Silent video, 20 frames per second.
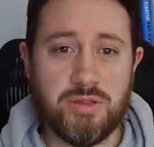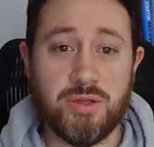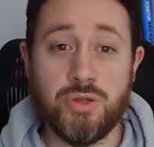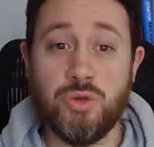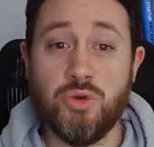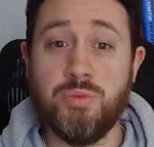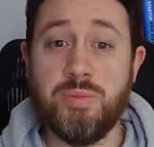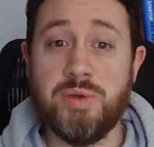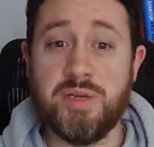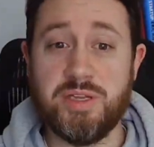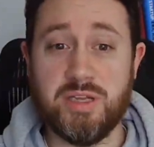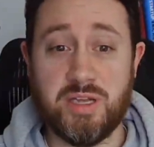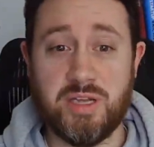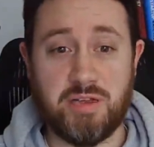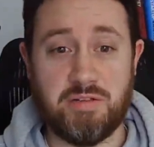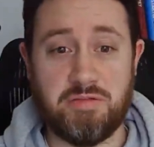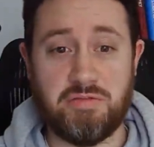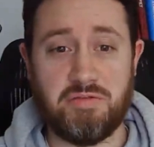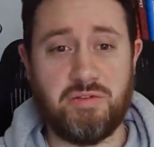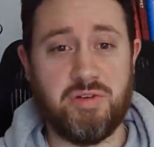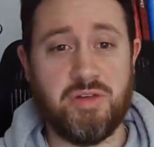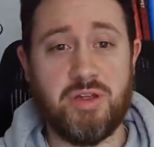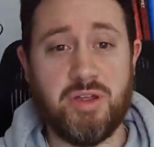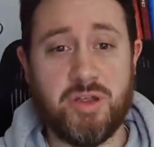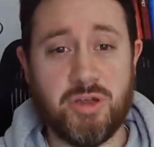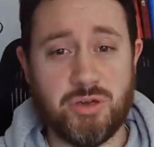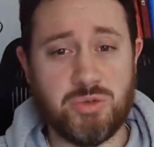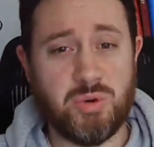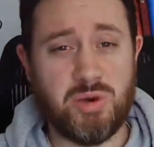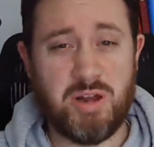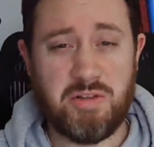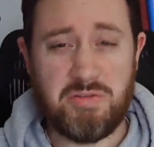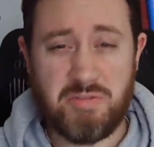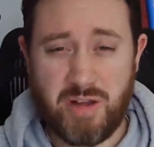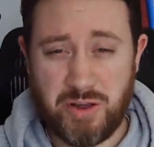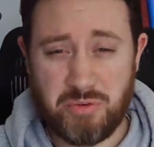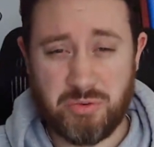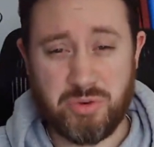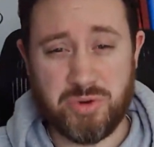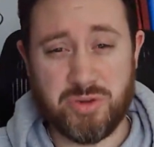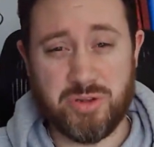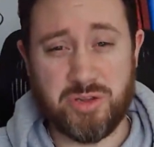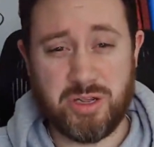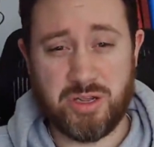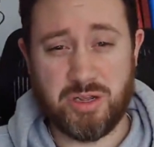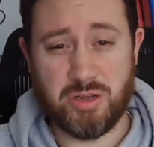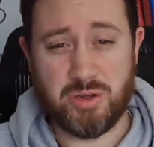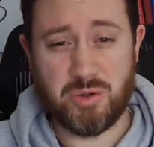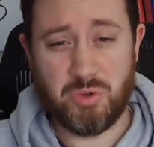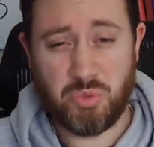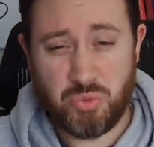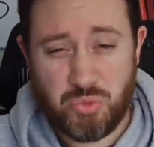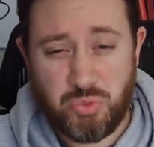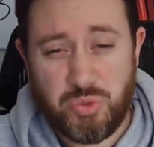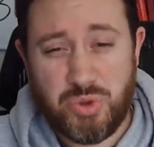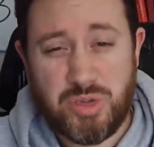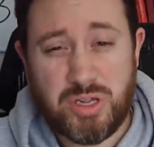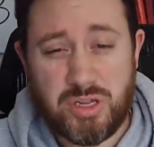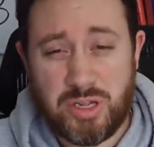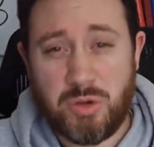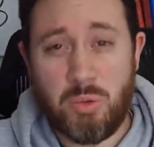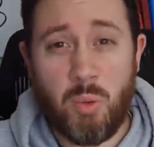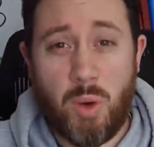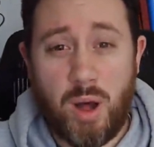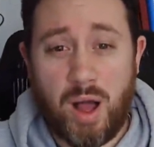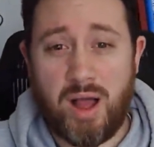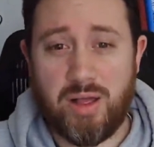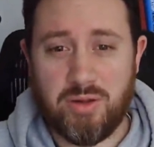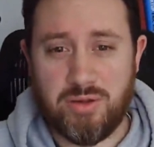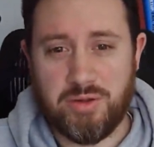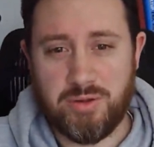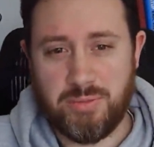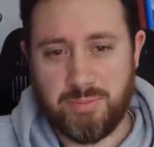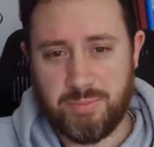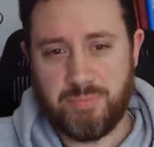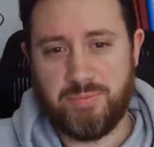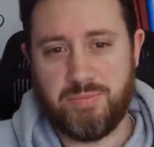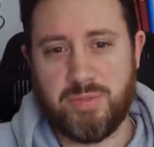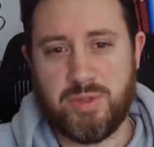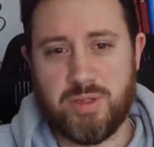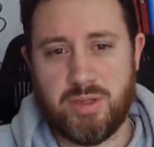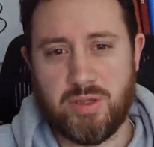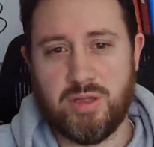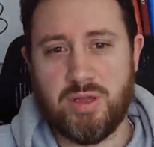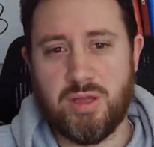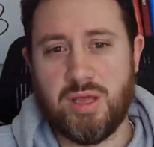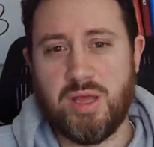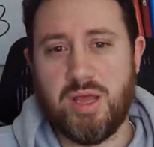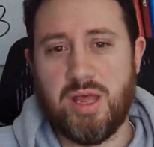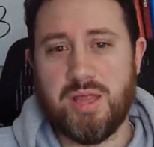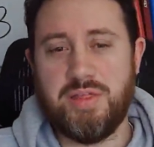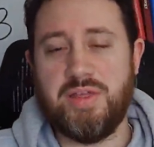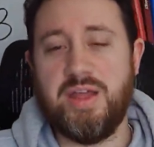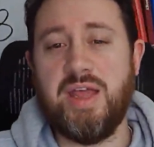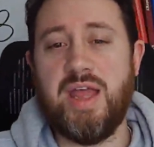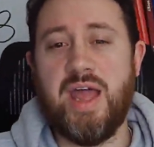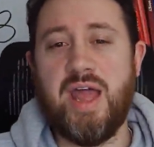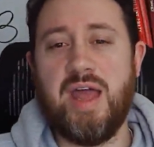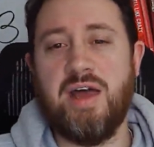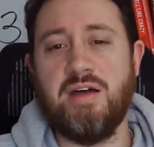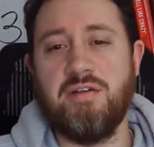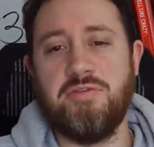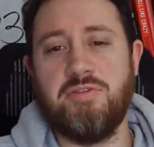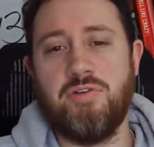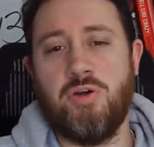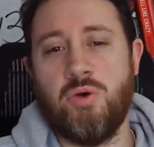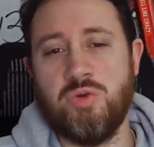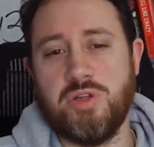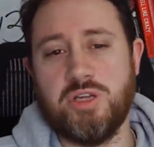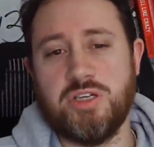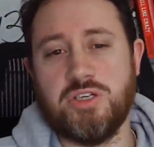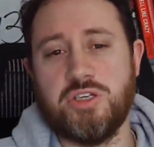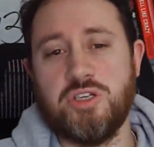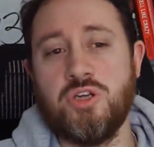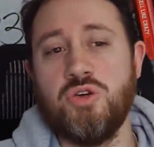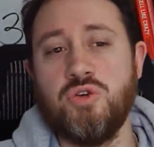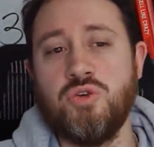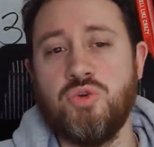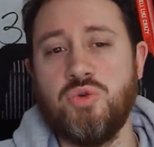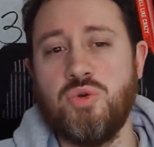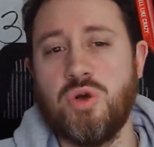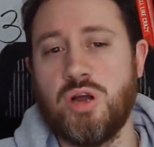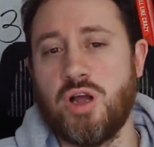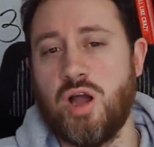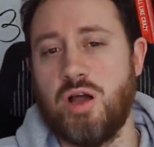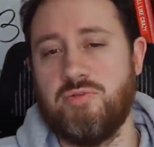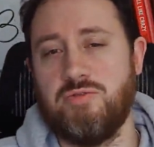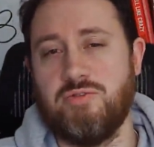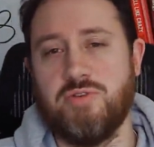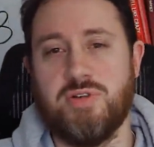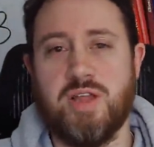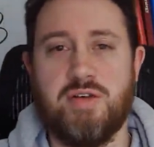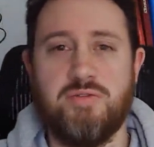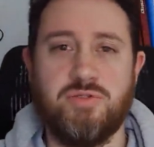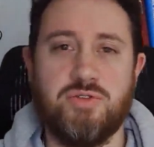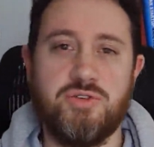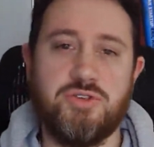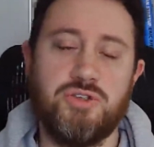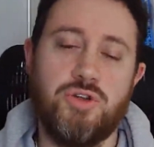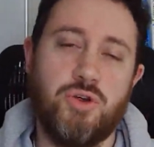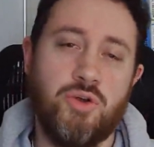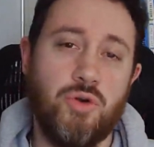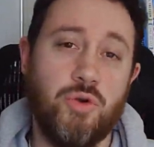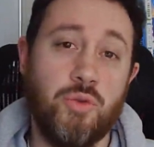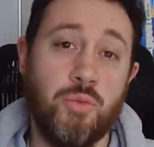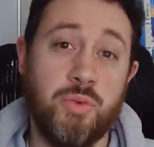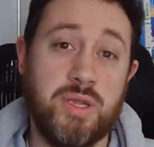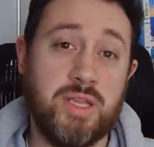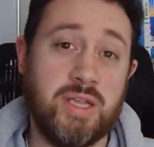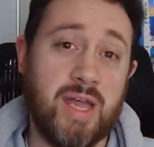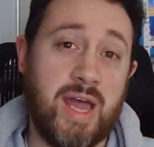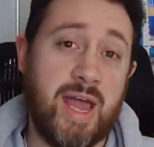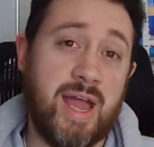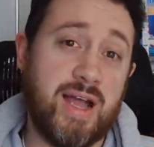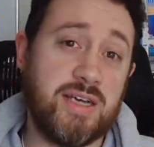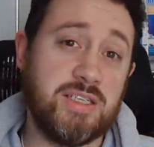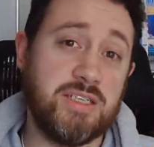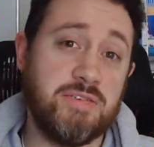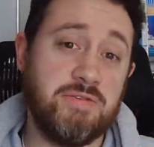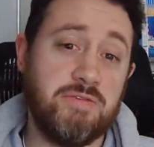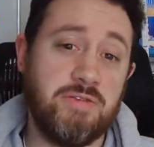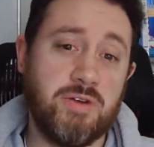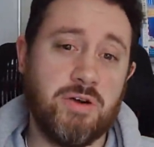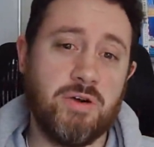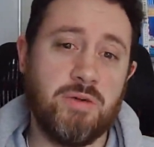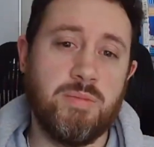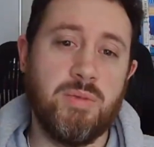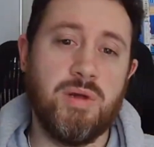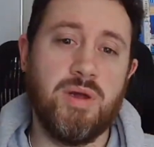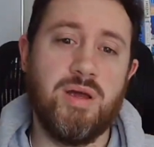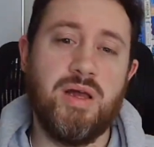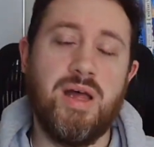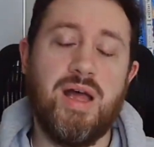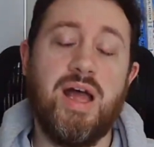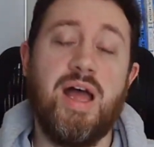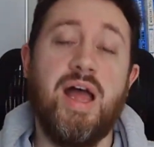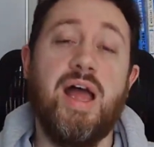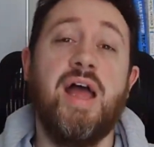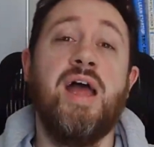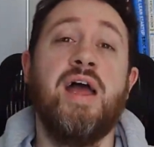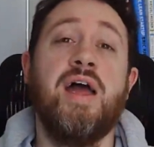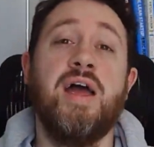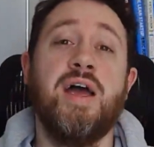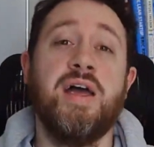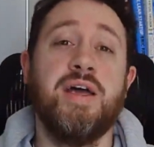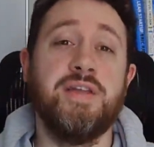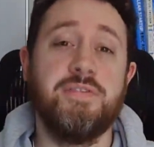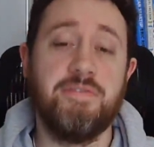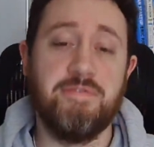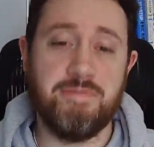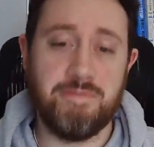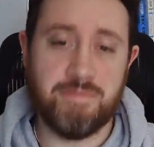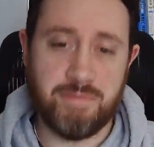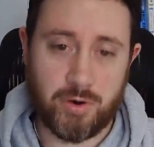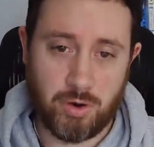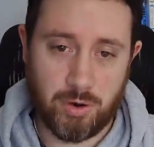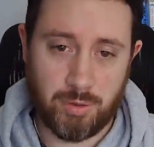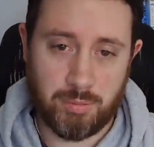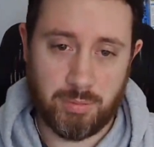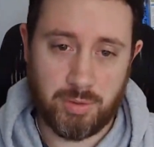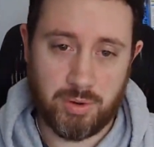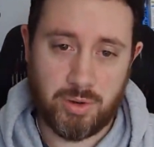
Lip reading: Loom Leaf, here's what I find really, really wild. They have only 2 comfort levels, relaxed firm and firm.